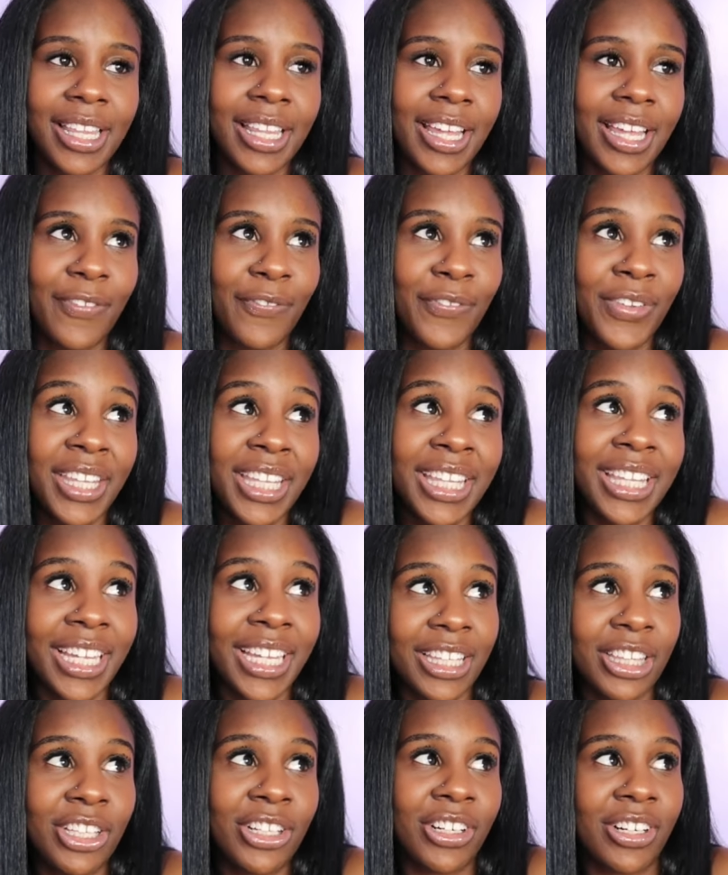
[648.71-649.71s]
like feeling
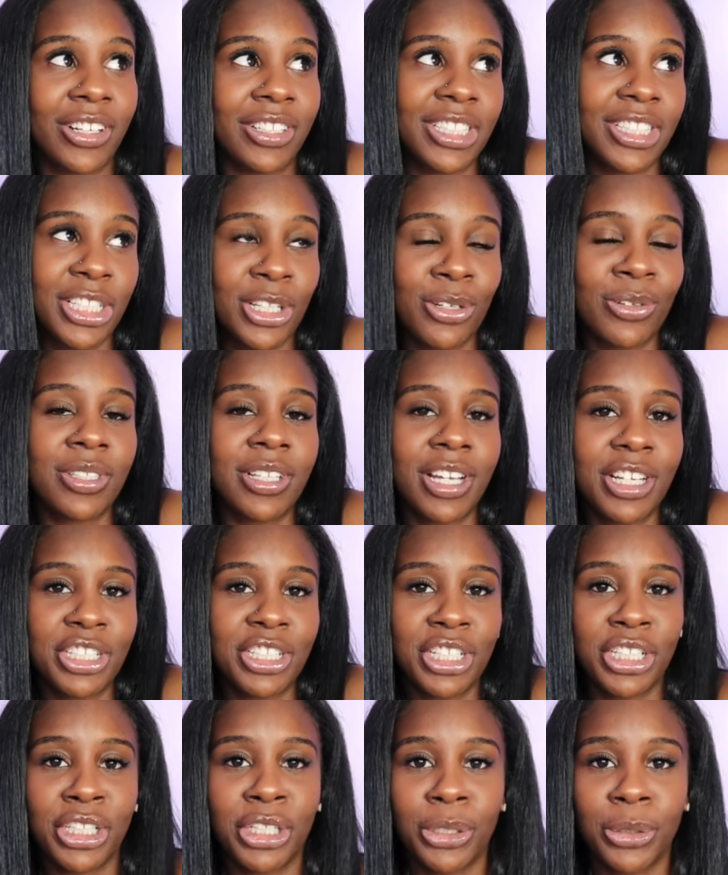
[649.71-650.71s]
like they're still
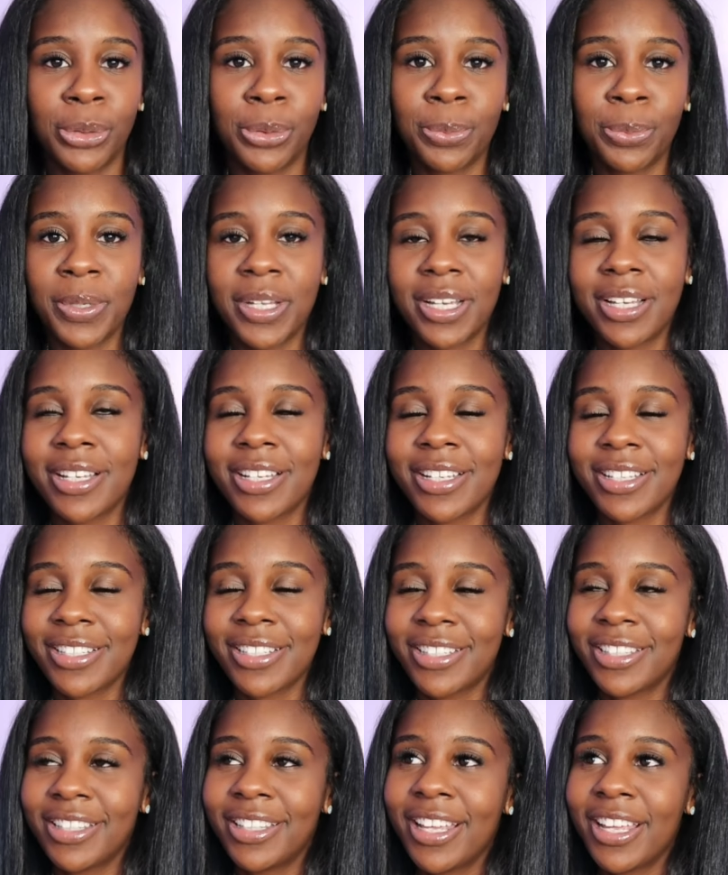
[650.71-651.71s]
touching you
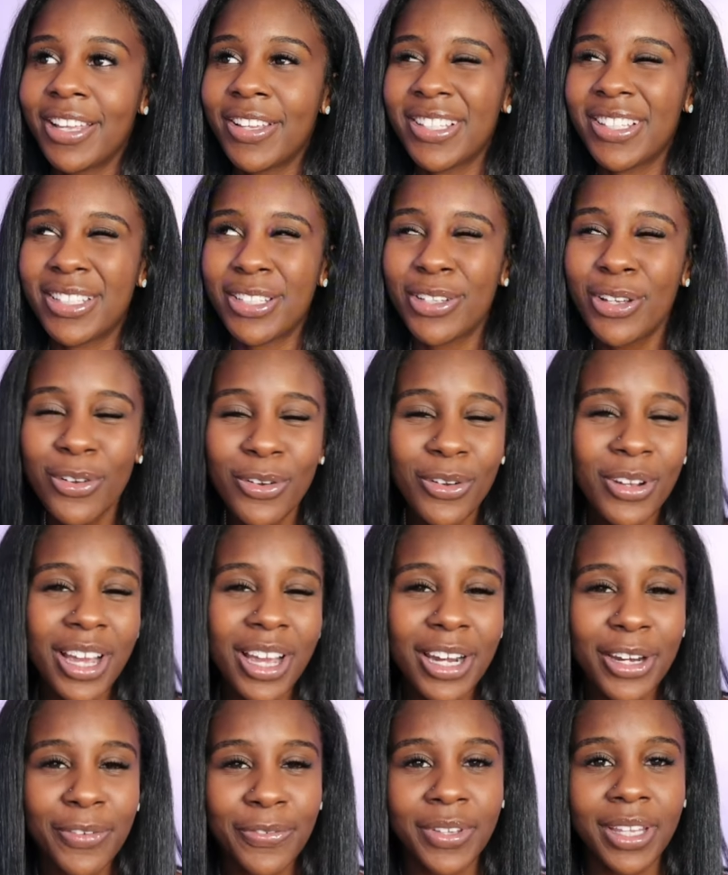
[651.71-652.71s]
because they still
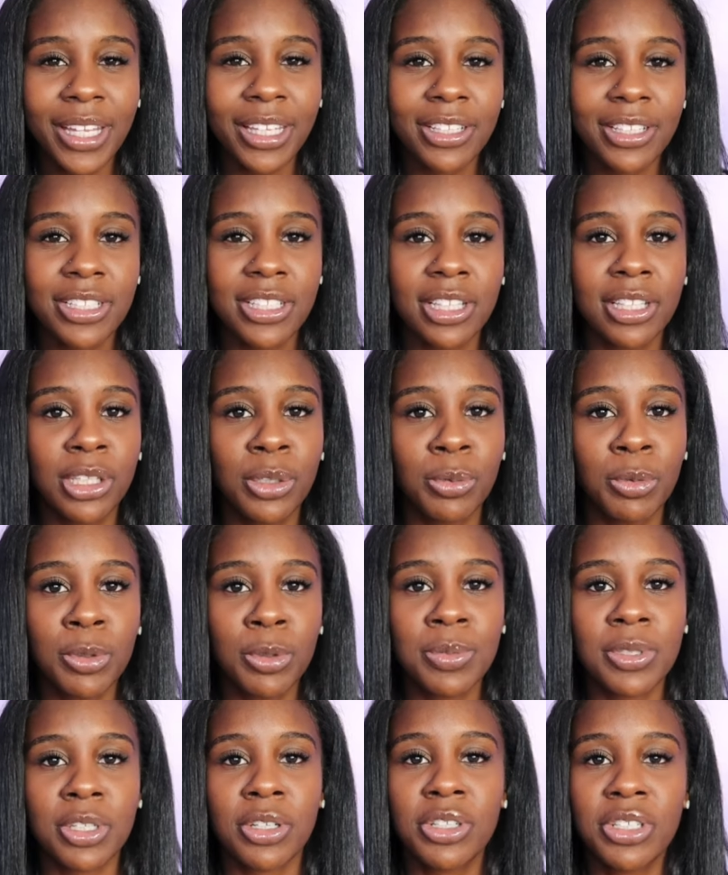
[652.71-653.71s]
kind of feel like they're still in the
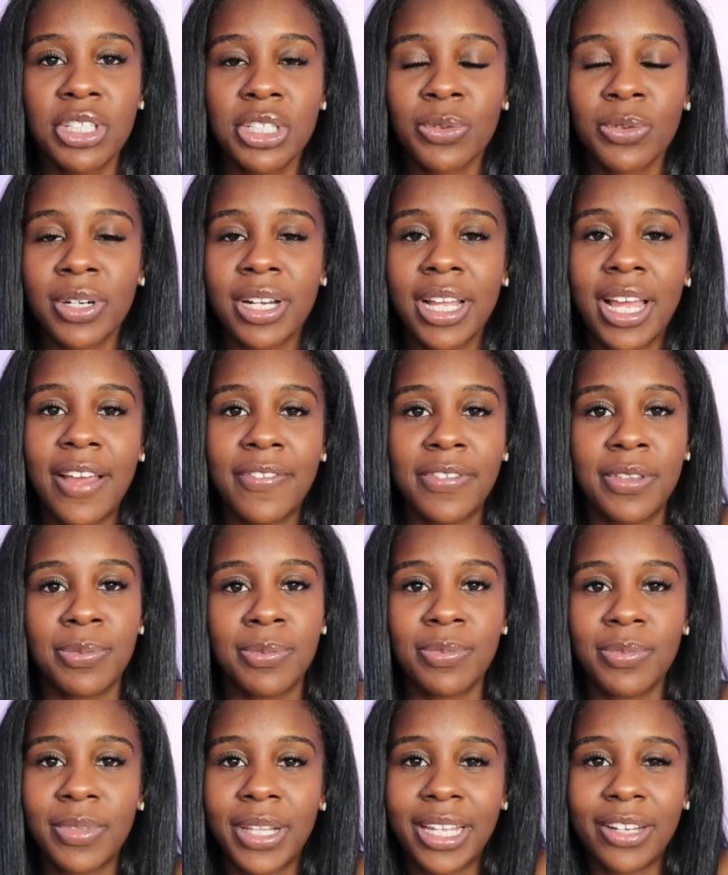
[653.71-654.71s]
womb so you just want to have
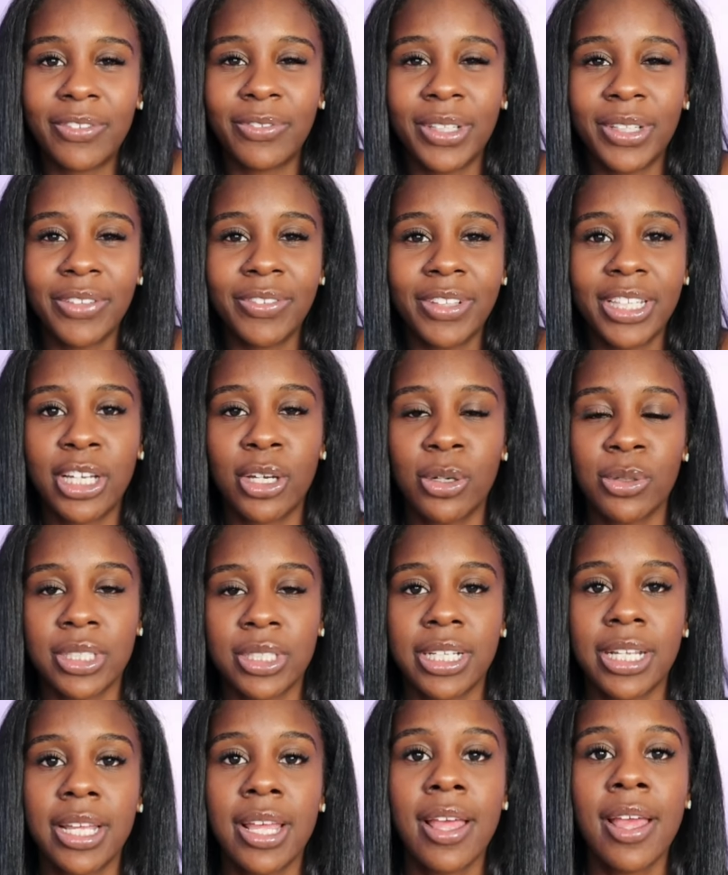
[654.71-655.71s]
them like really really
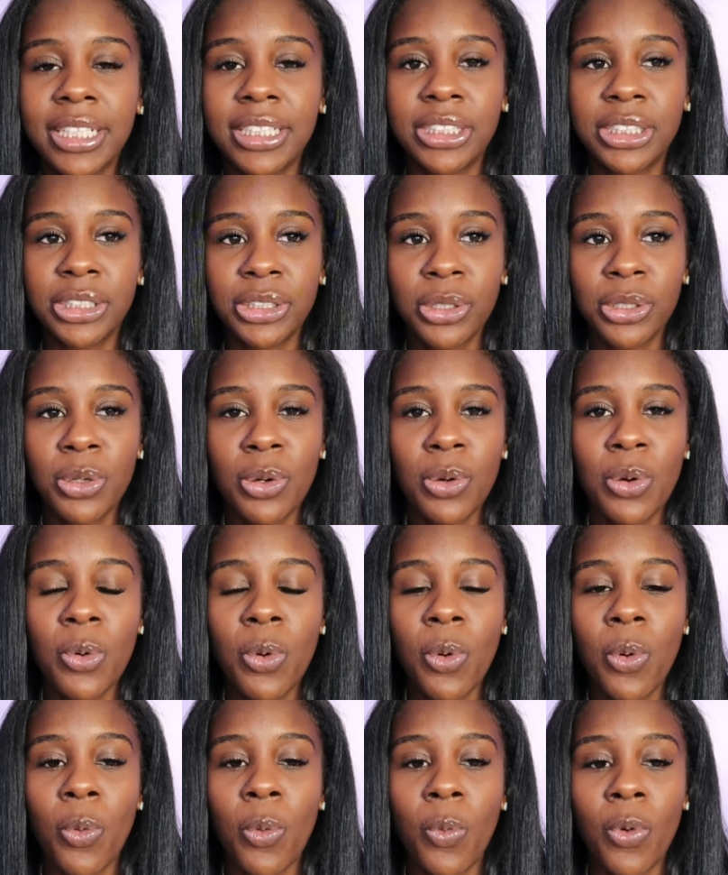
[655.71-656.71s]
cozy i
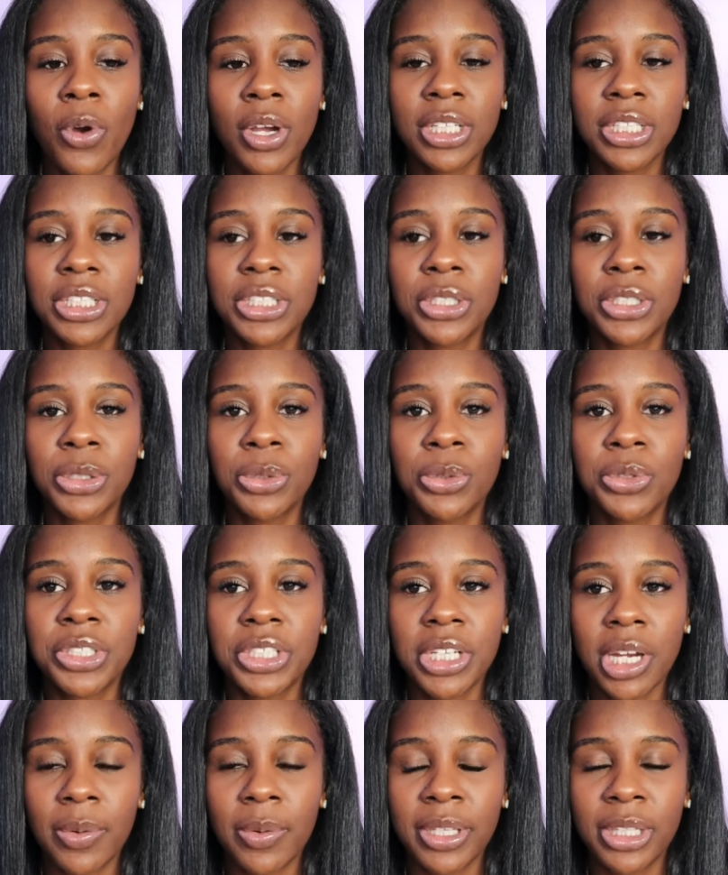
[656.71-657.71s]
do want to
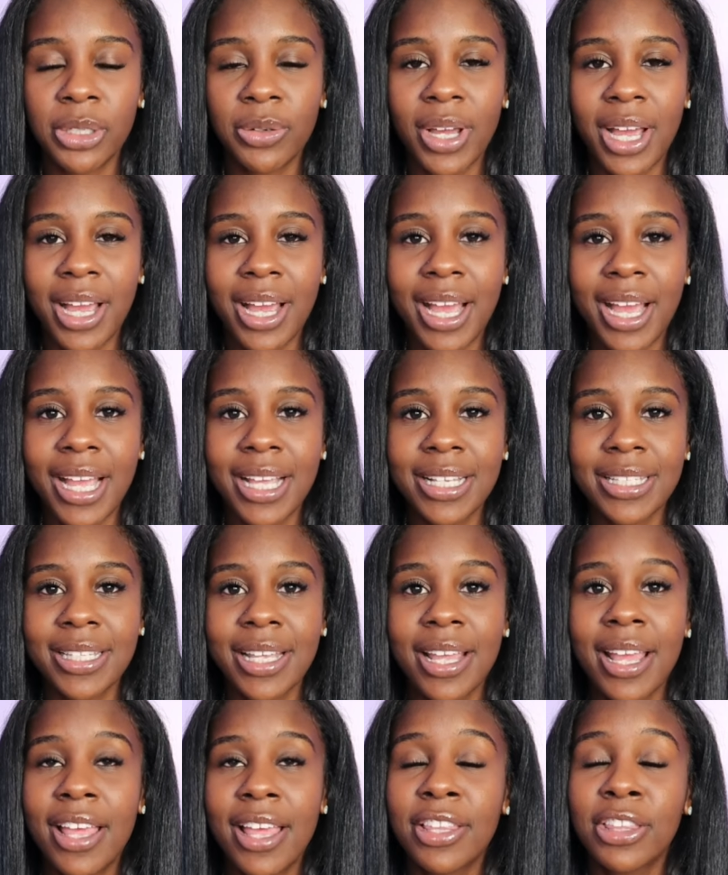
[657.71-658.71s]
share with you
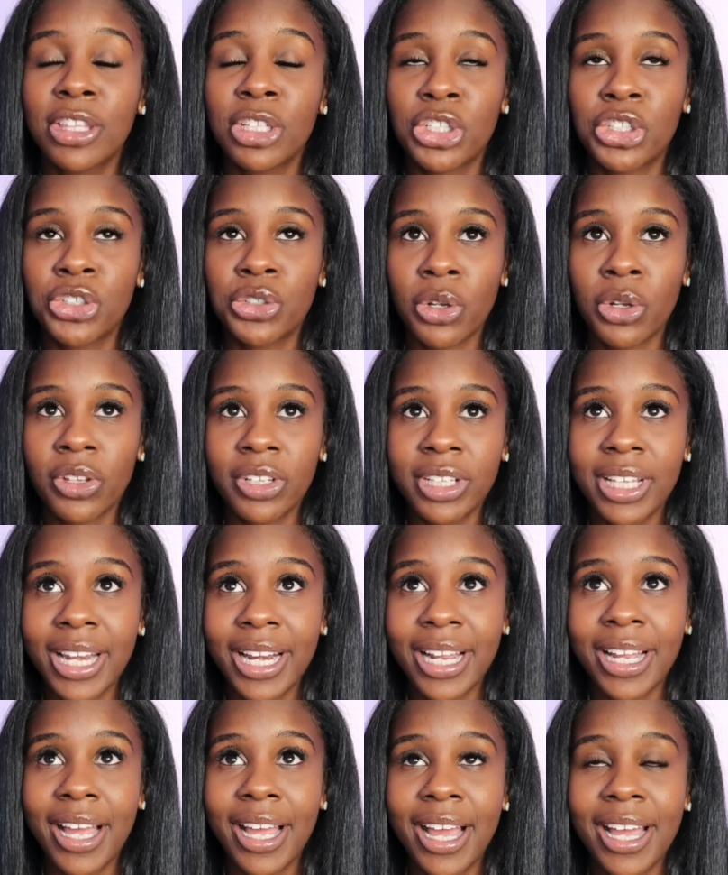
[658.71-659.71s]
guys the stroller
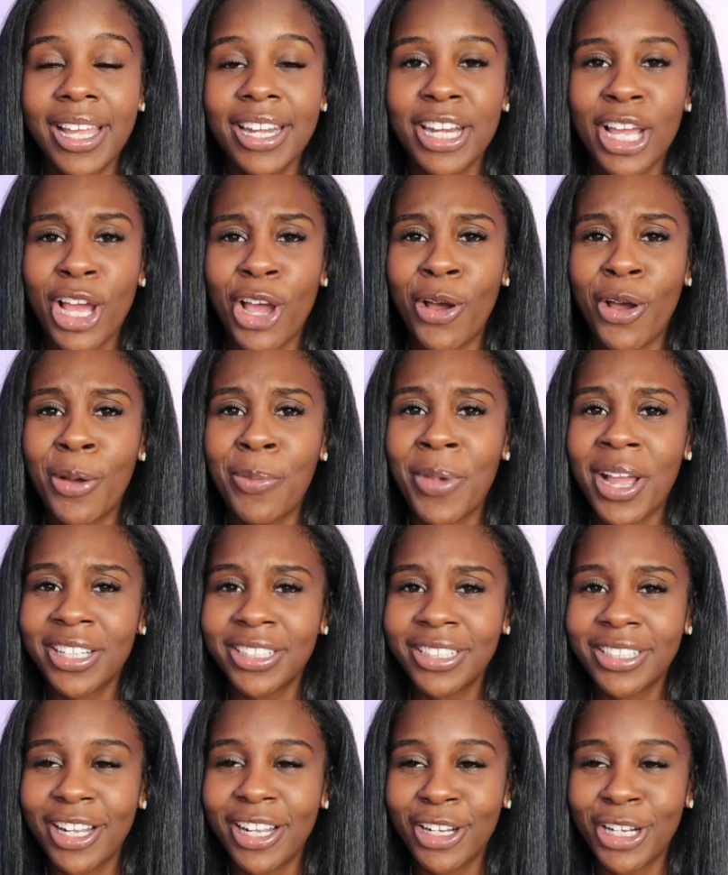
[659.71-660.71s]
that i got now i'm
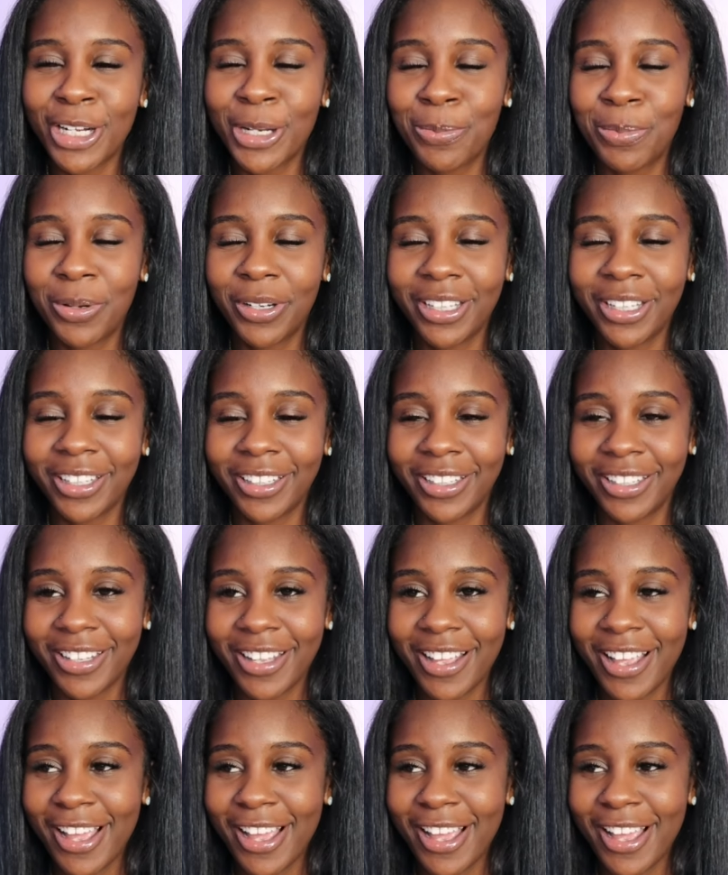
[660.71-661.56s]
actually not going to put